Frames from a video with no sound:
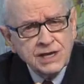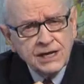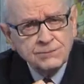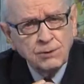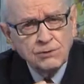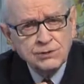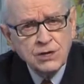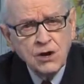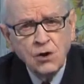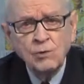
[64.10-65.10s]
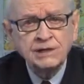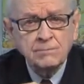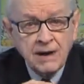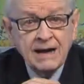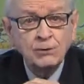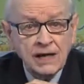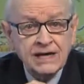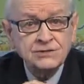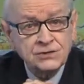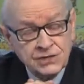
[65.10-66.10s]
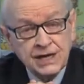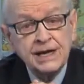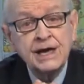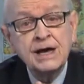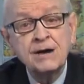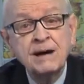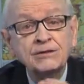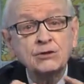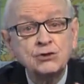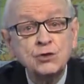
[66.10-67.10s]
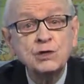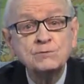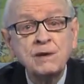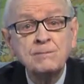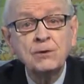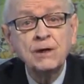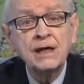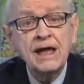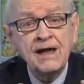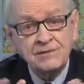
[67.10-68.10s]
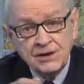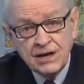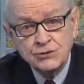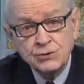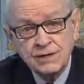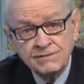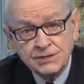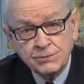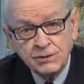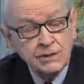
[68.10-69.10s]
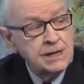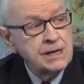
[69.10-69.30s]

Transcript: experts on what the Bible has to say about the Jewish people and the nation of Israel.